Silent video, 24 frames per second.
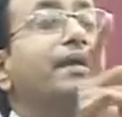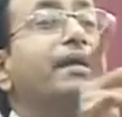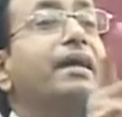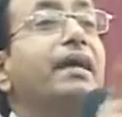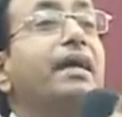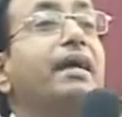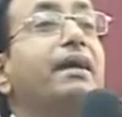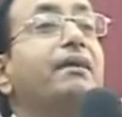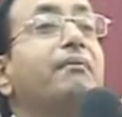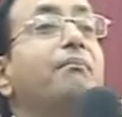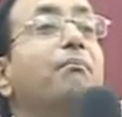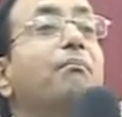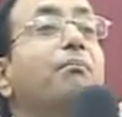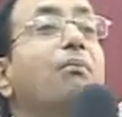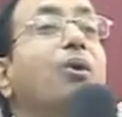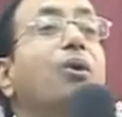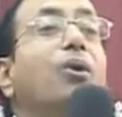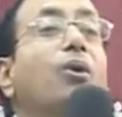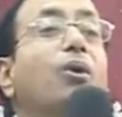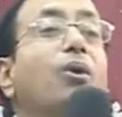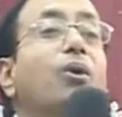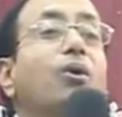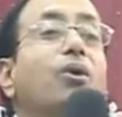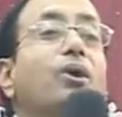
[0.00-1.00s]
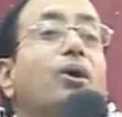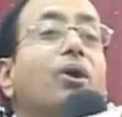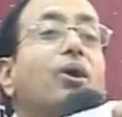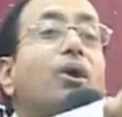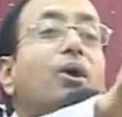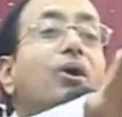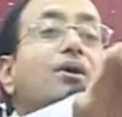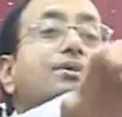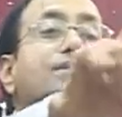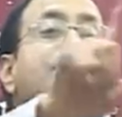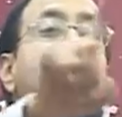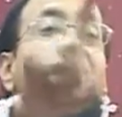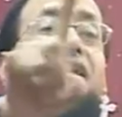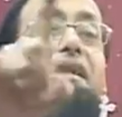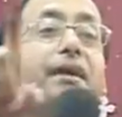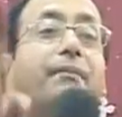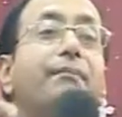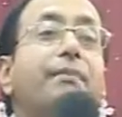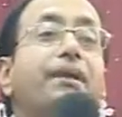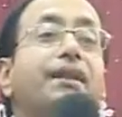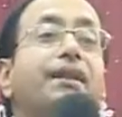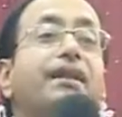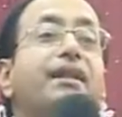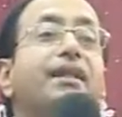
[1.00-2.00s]
became more
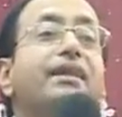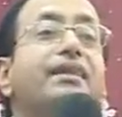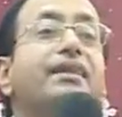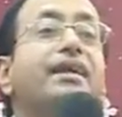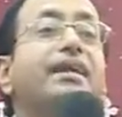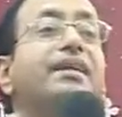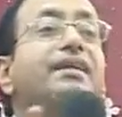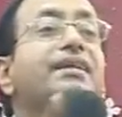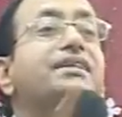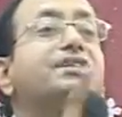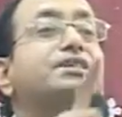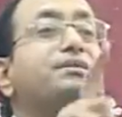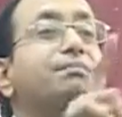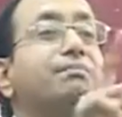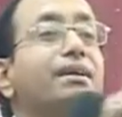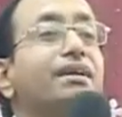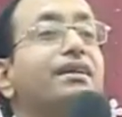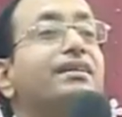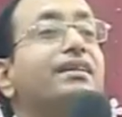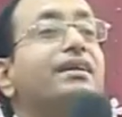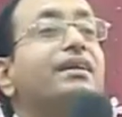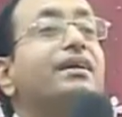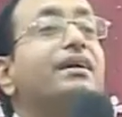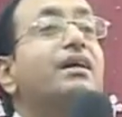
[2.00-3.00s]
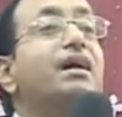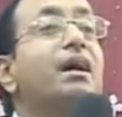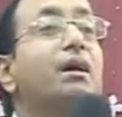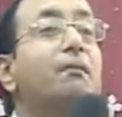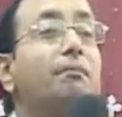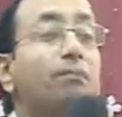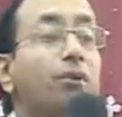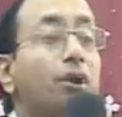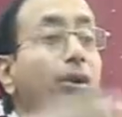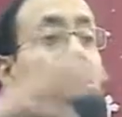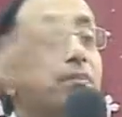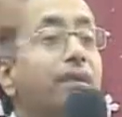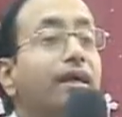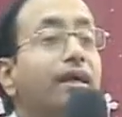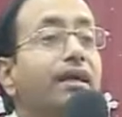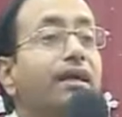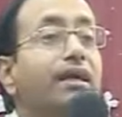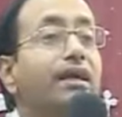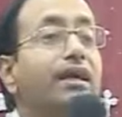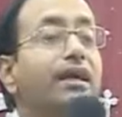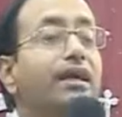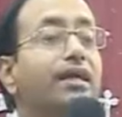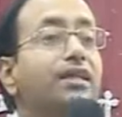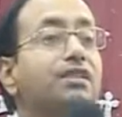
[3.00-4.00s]
honorable than his brother. Probably
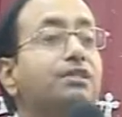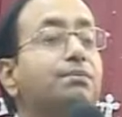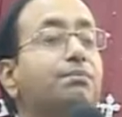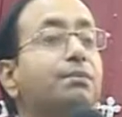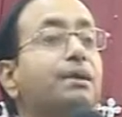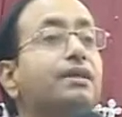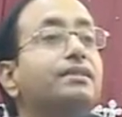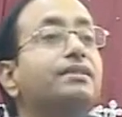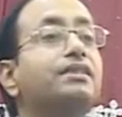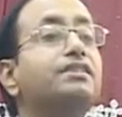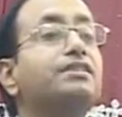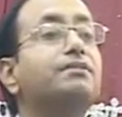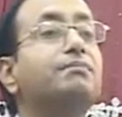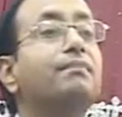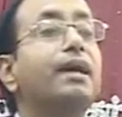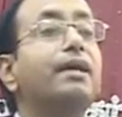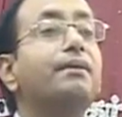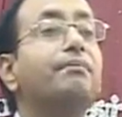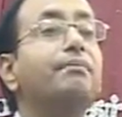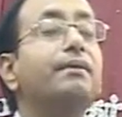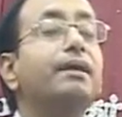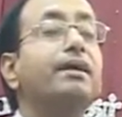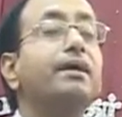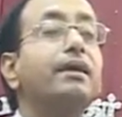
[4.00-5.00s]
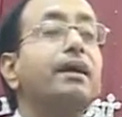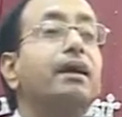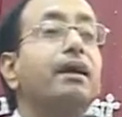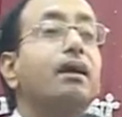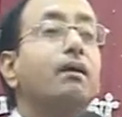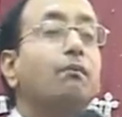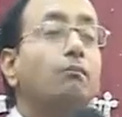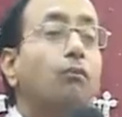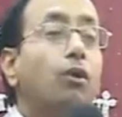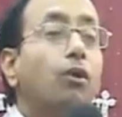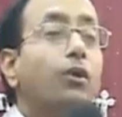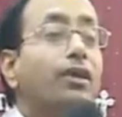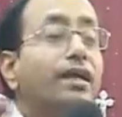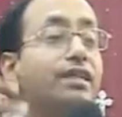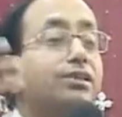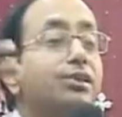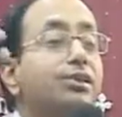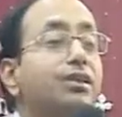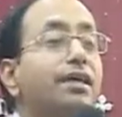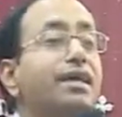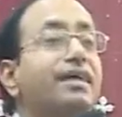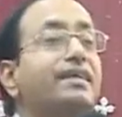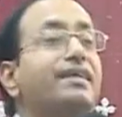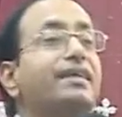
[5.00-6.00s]
his brothers might be more
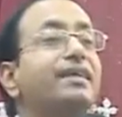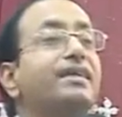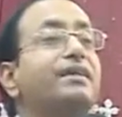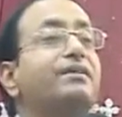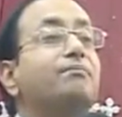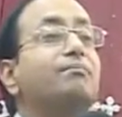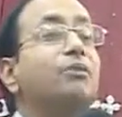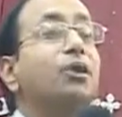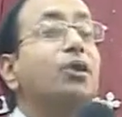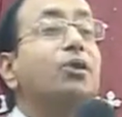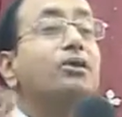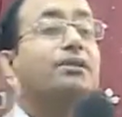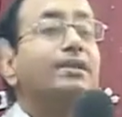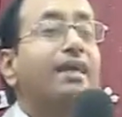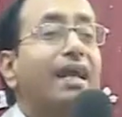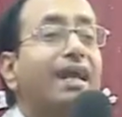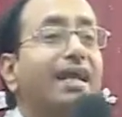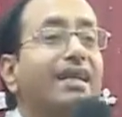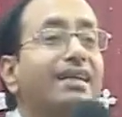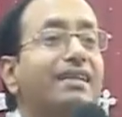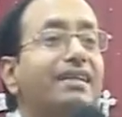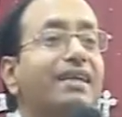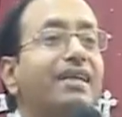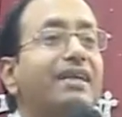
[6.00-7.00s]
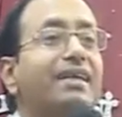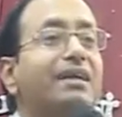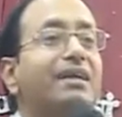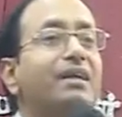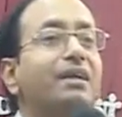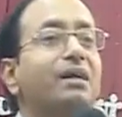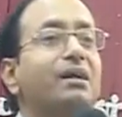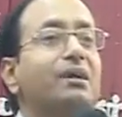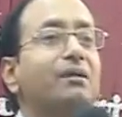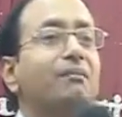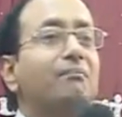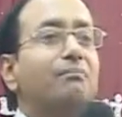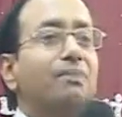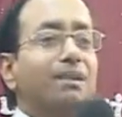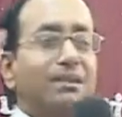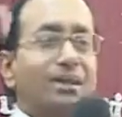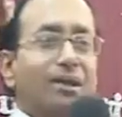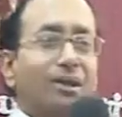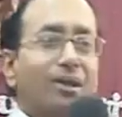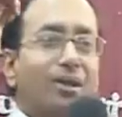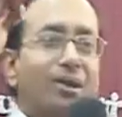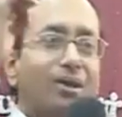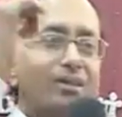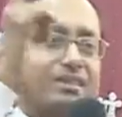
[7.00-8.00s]
educated, more talented. But the
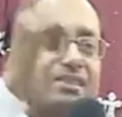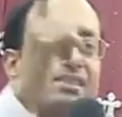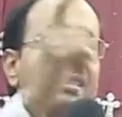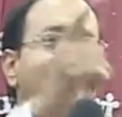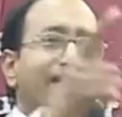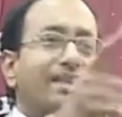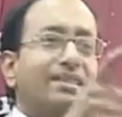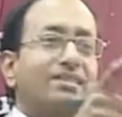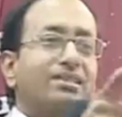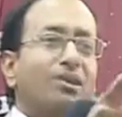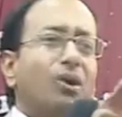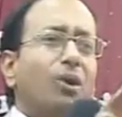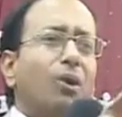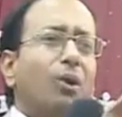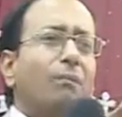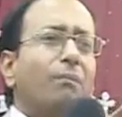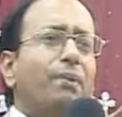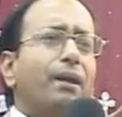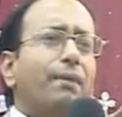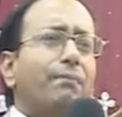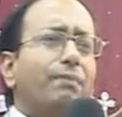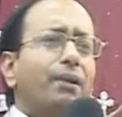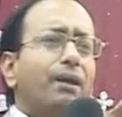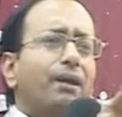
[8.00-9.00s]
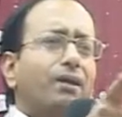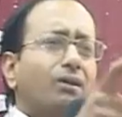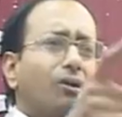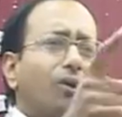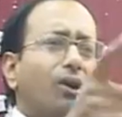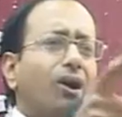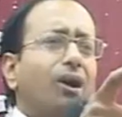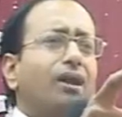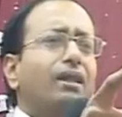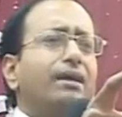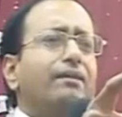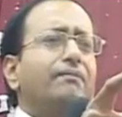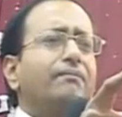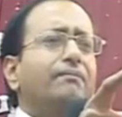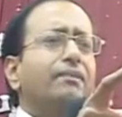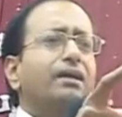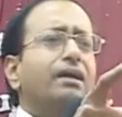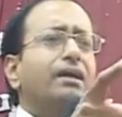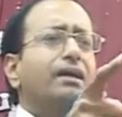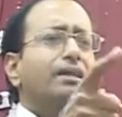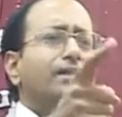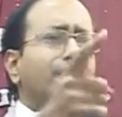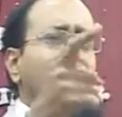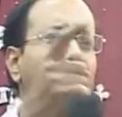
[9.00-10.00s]
Lord says, Oh, people call him
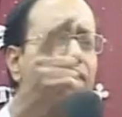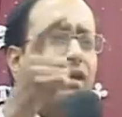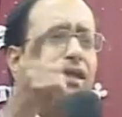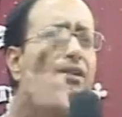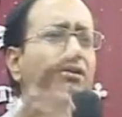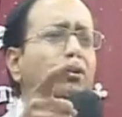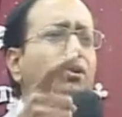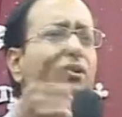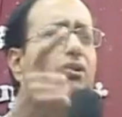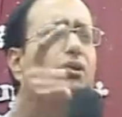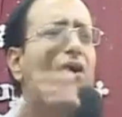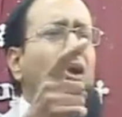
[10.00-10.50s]
the one who